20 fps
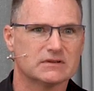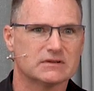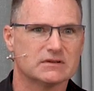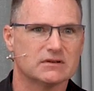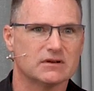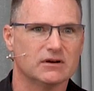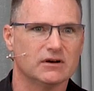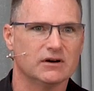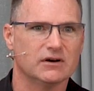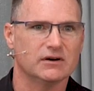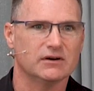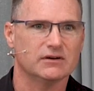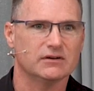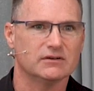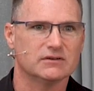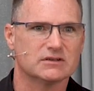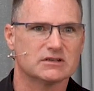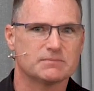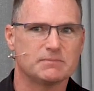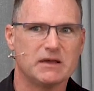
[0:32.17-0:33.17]
uh,
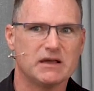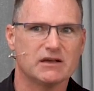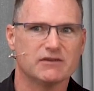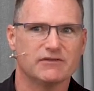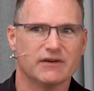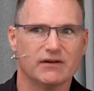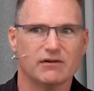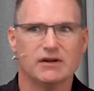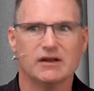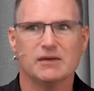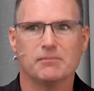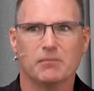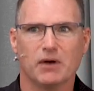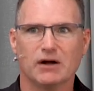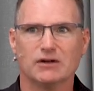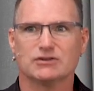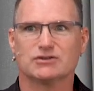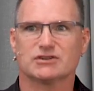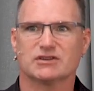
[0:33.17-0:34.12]
speak very much